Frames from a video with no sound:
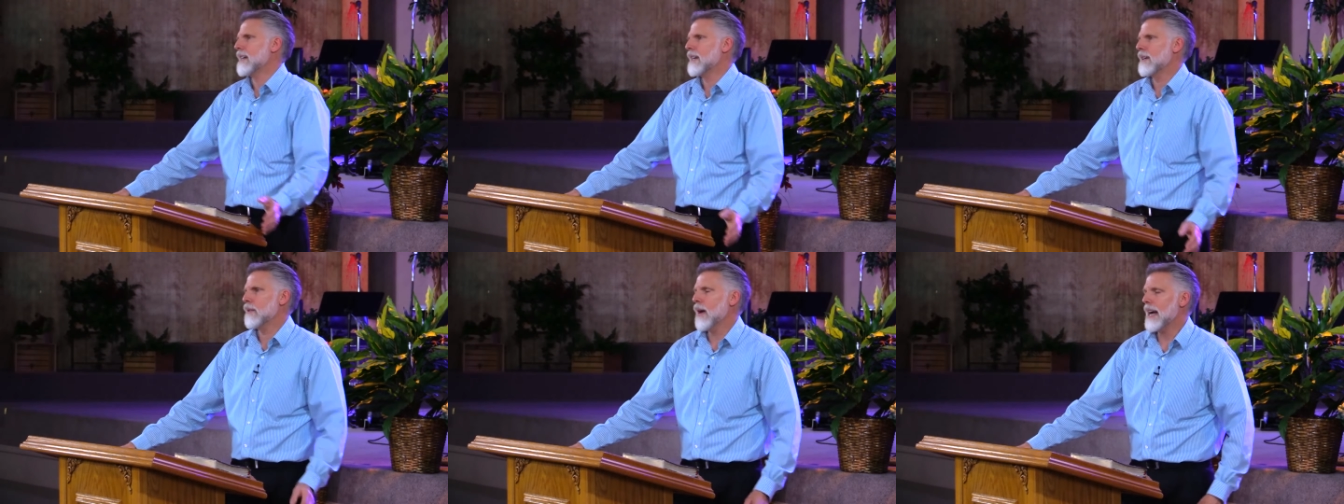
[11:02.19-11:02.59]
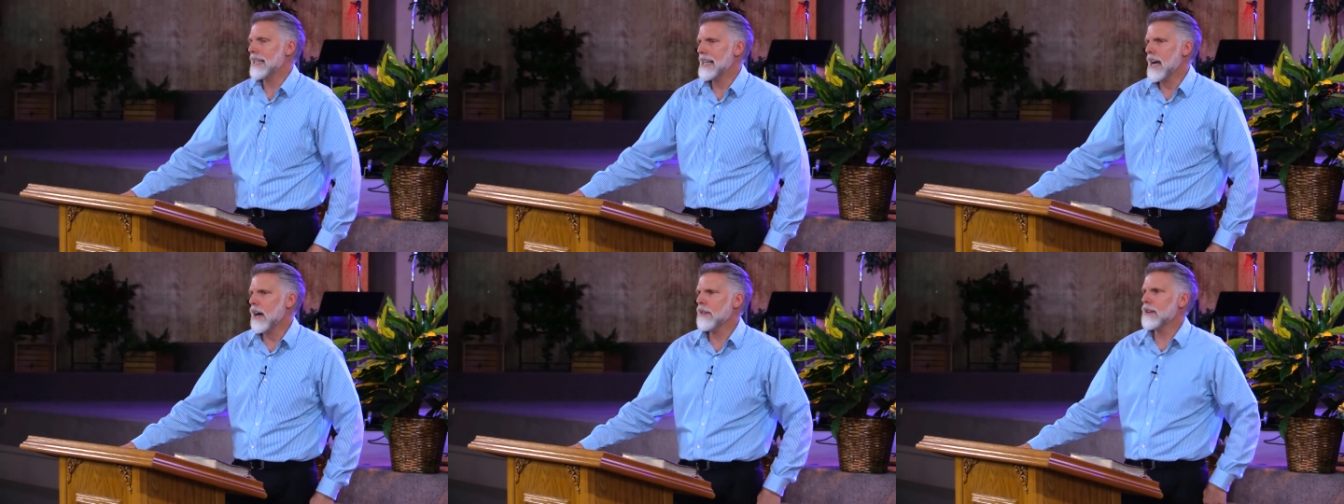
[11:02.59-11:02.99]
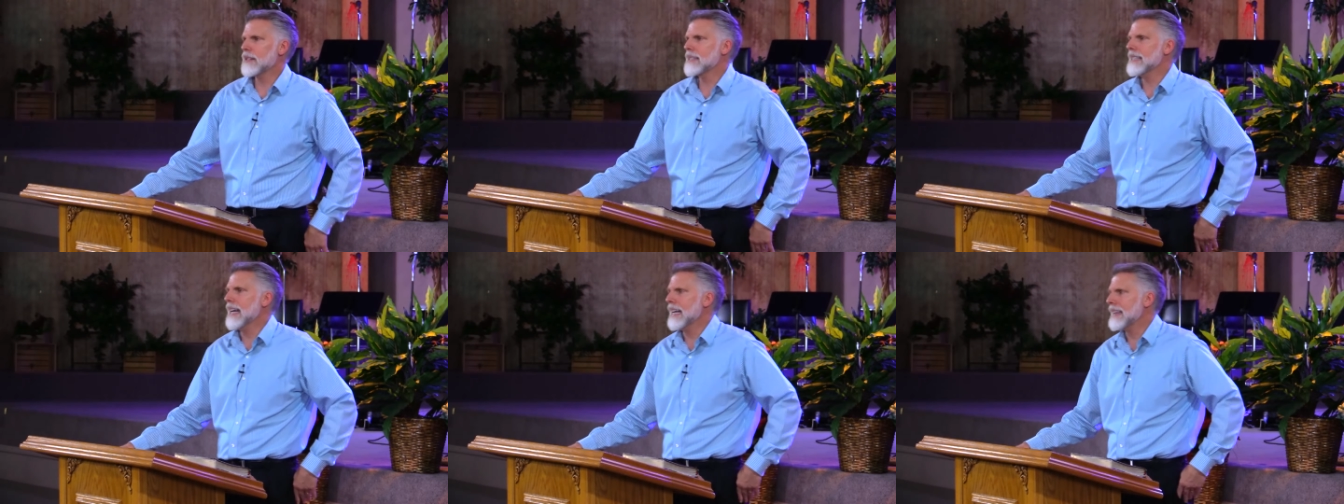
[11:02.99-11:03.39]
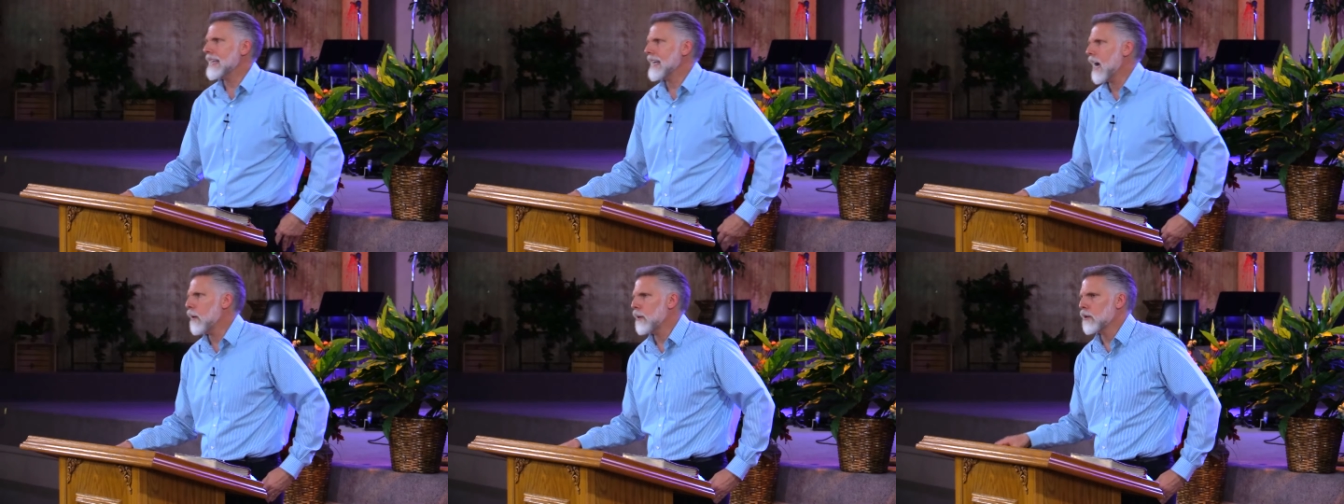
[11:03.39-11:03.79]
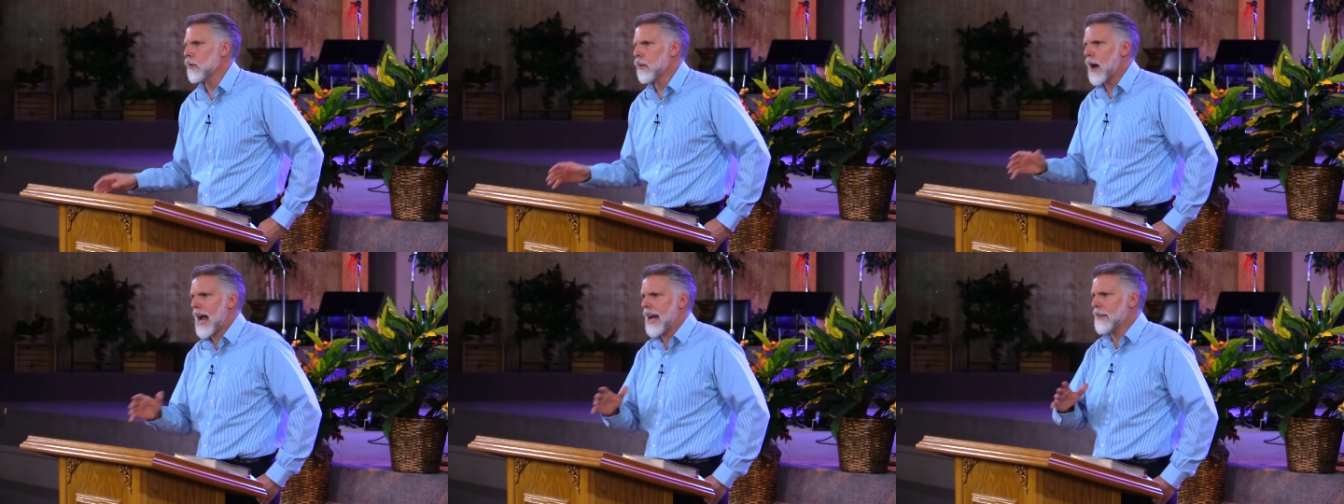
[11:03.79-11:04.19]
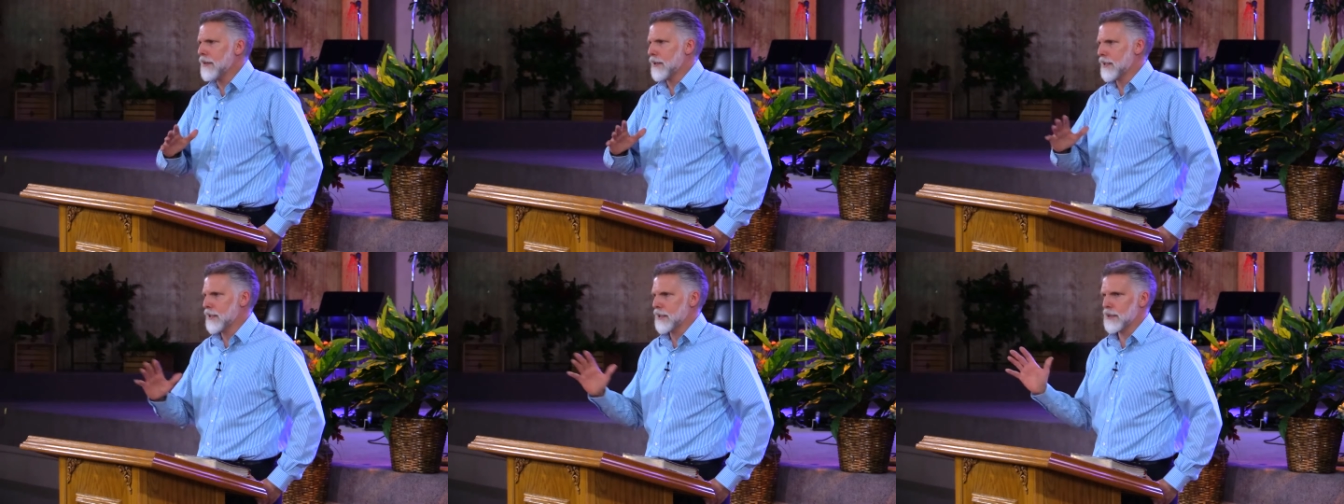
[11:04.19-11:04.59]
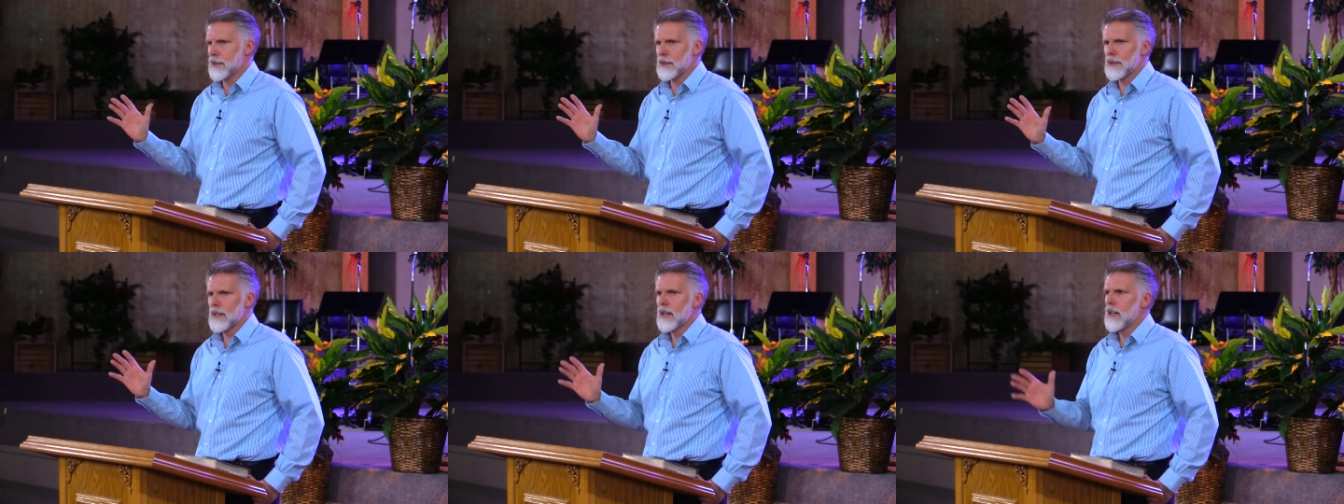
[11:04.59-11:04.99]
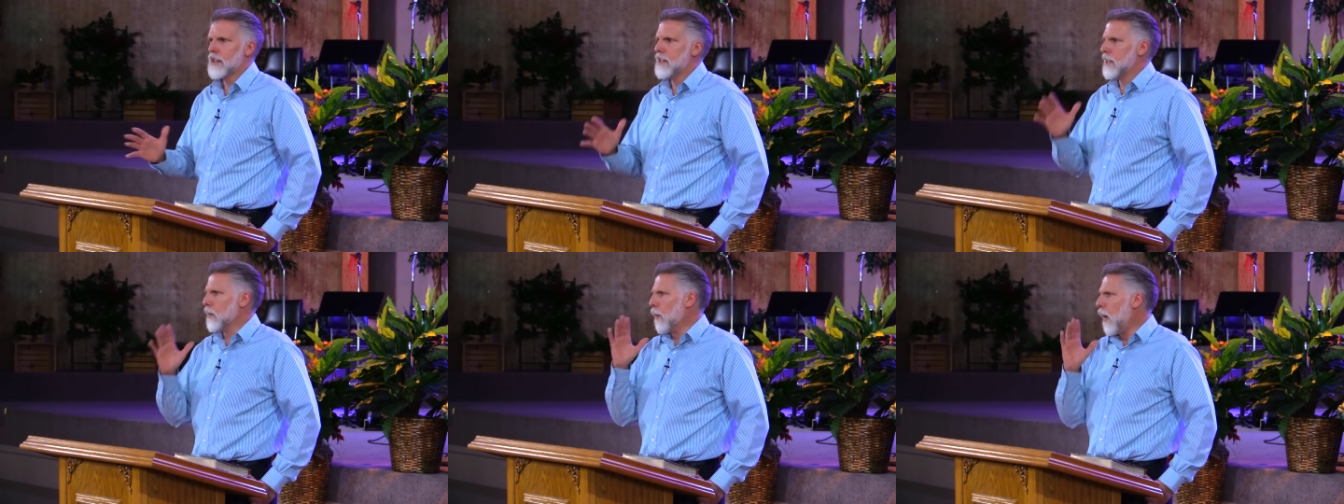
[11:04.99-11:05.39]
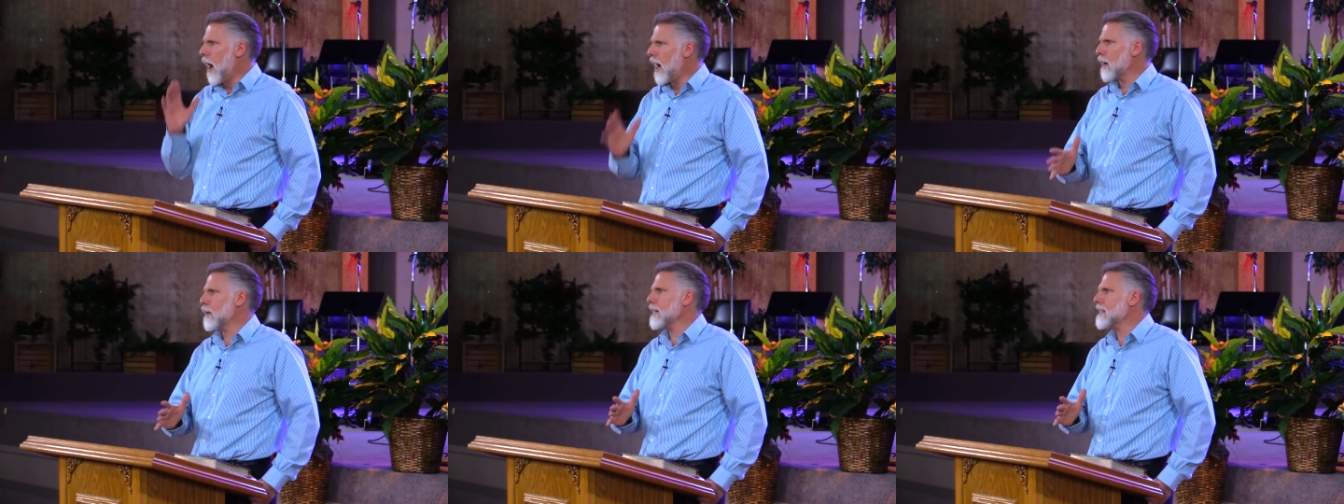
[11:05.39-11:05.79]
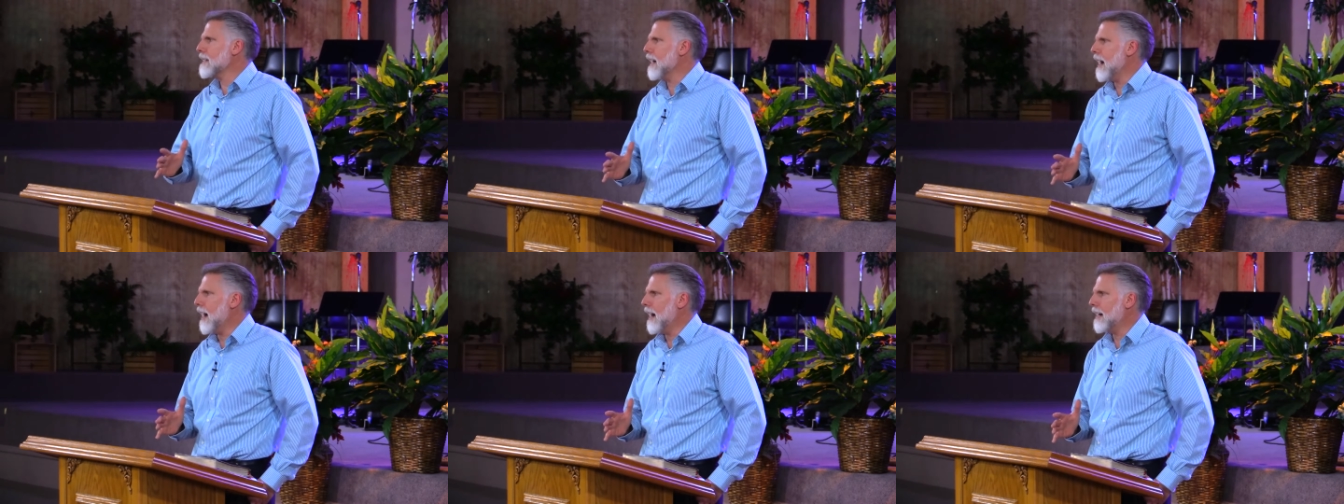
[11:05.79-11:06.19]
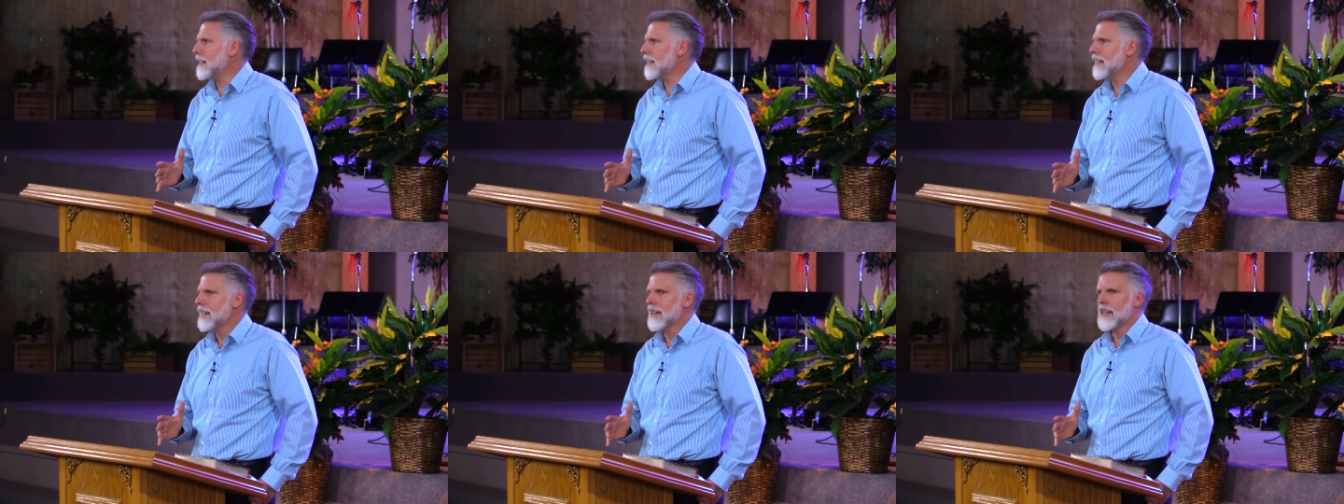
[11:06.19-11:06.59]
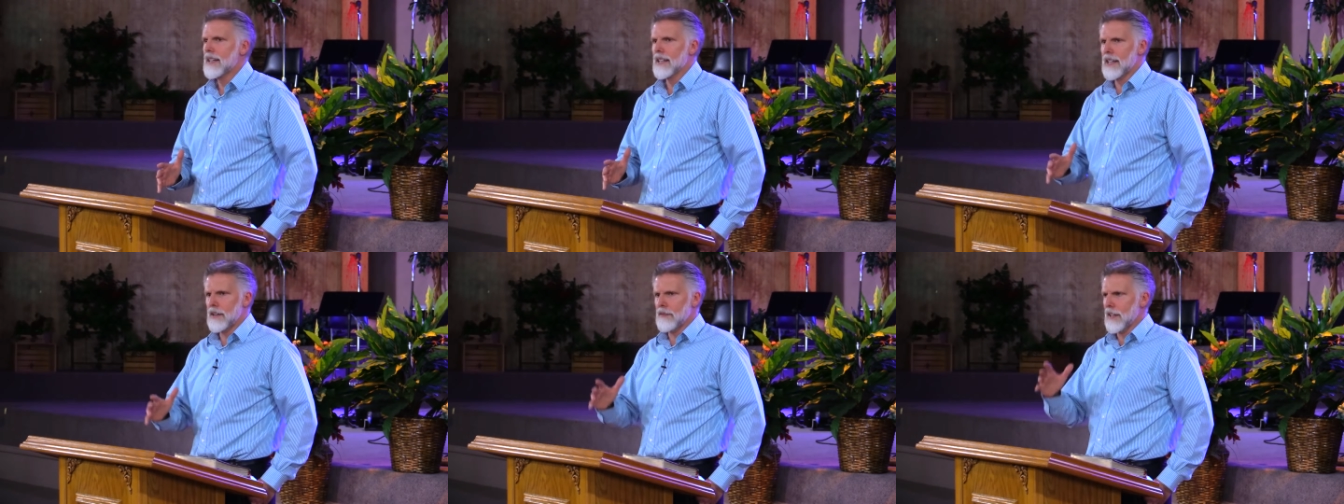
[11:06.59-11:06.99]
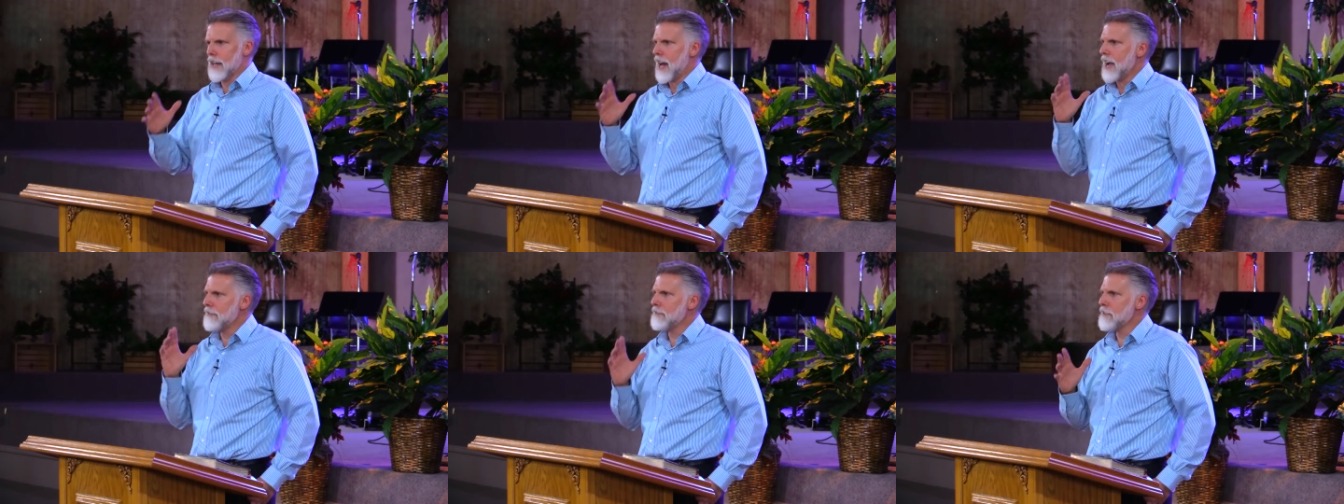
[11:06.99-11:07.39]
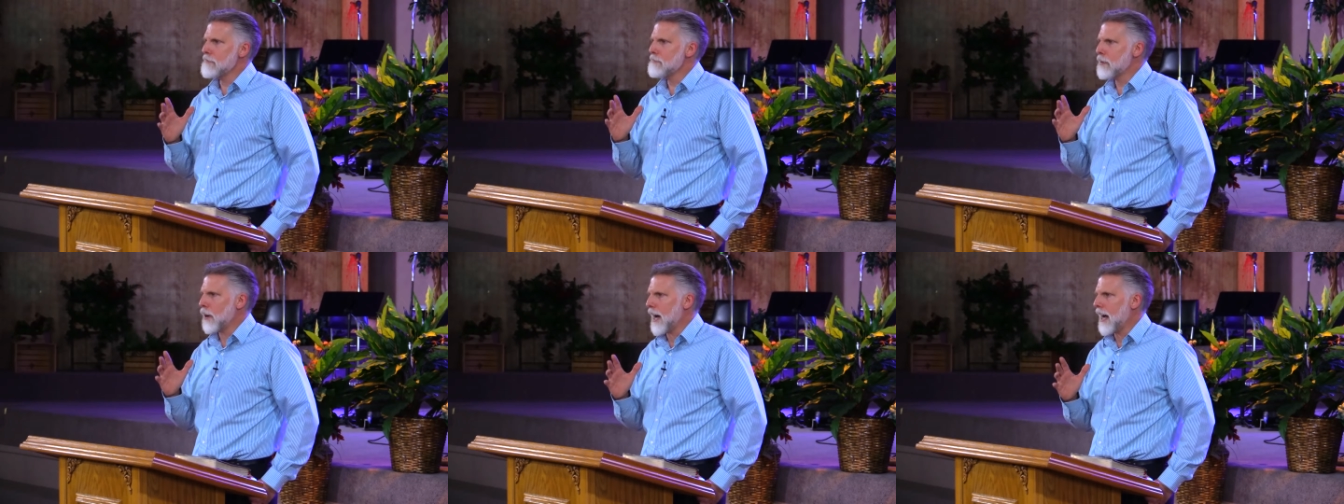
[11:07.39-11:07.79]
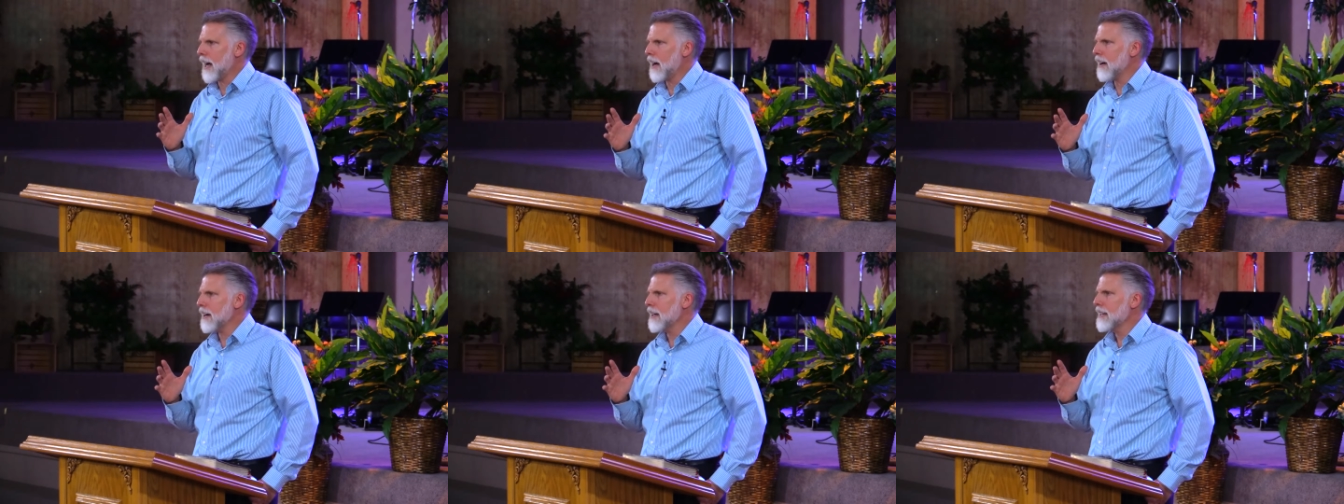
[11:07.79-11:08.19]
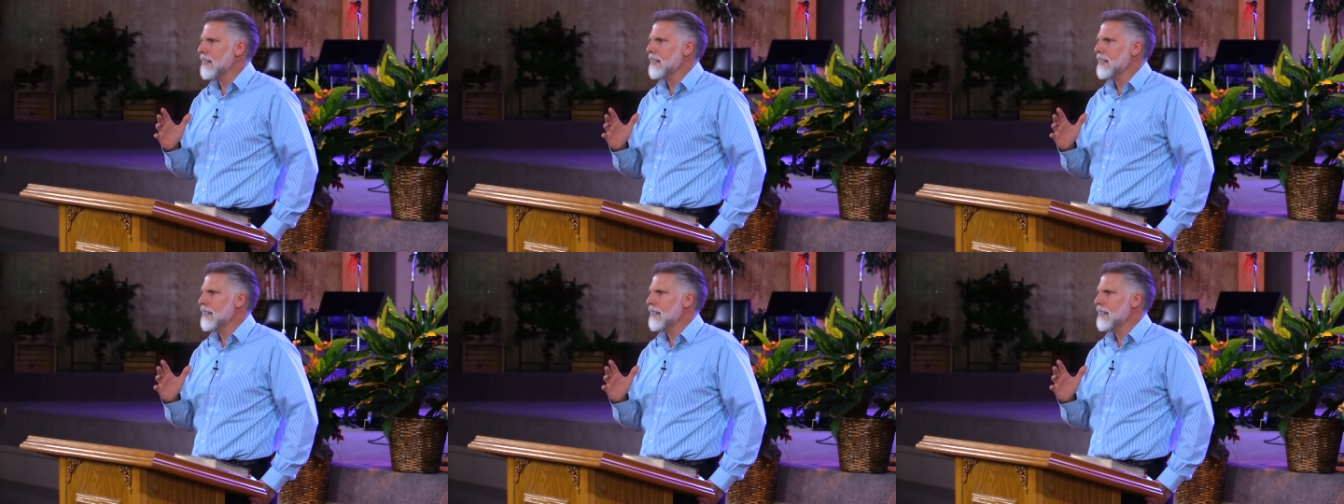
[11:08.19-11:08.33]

Right now, there's nothing I would rather do than walk with God, live a life of prayer,